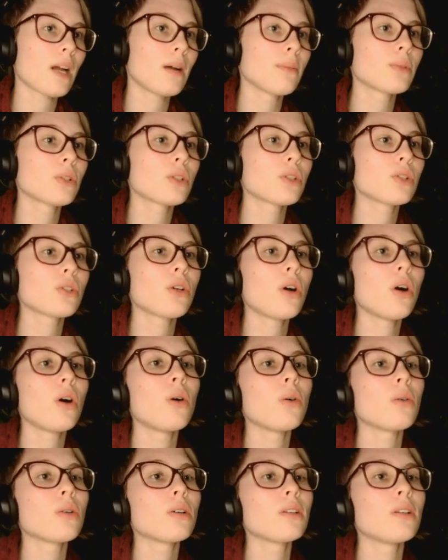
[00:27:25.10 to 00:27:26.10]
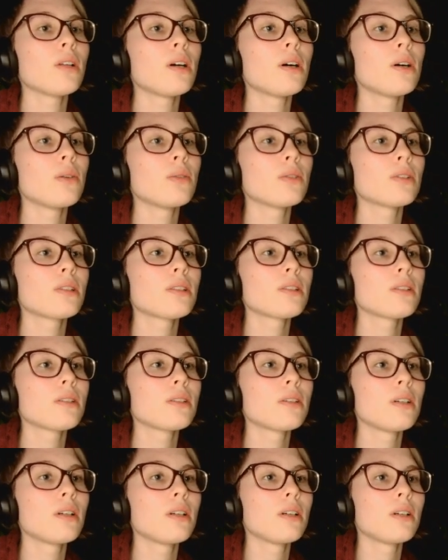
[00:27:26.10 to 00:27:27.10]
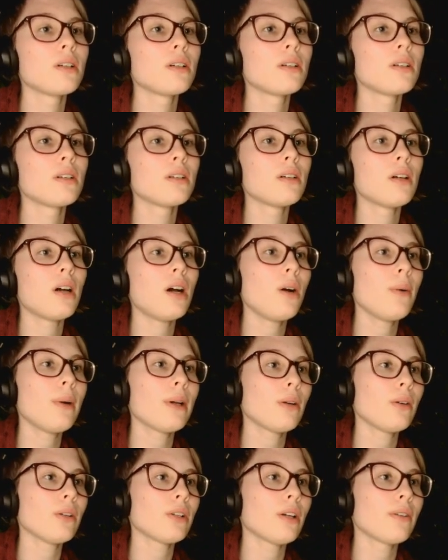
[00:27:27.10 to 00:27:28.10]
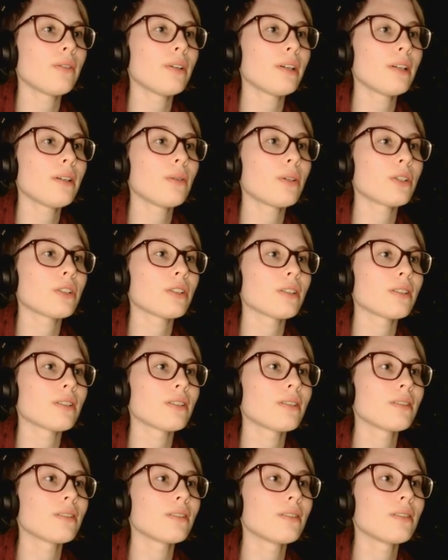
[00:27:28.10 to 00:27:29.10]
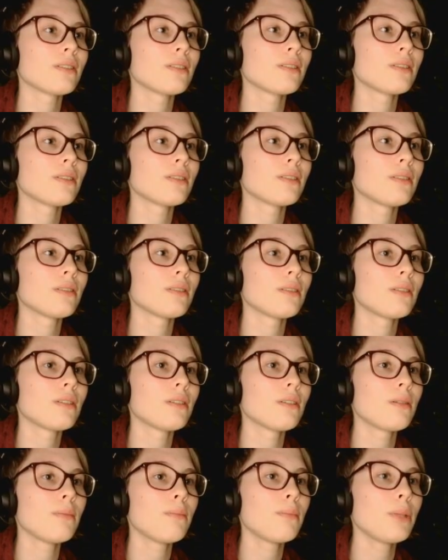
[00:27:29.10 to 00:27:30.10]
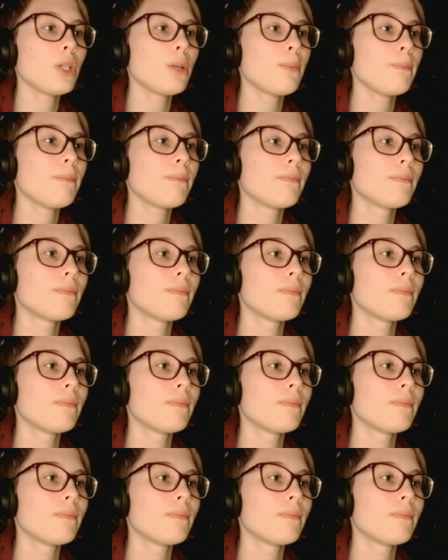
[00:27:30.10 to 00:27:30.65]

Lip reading: I'm so close. Oh wait, hold on. Ready? Watch this. Ba-doop.